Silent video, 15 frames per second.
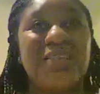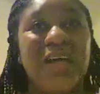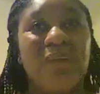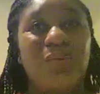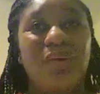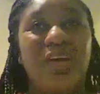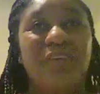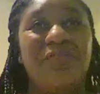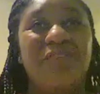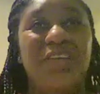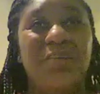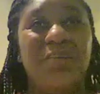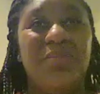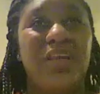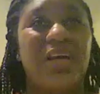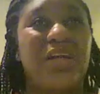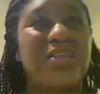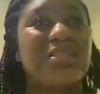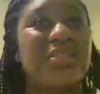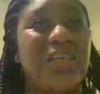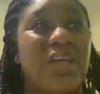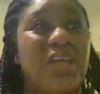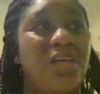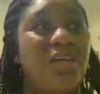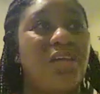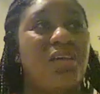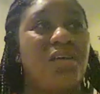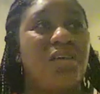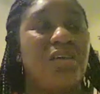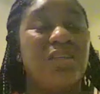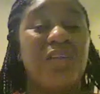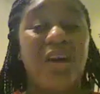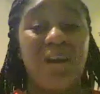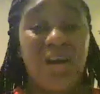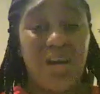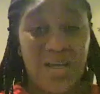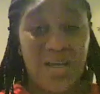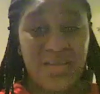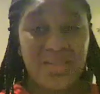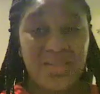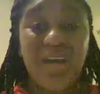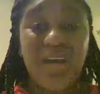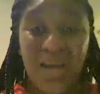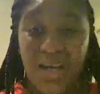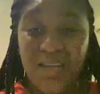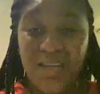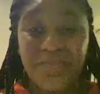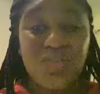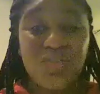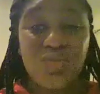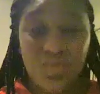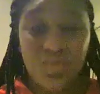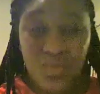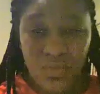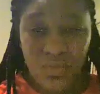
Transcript: when a female like I say, it's hard for true.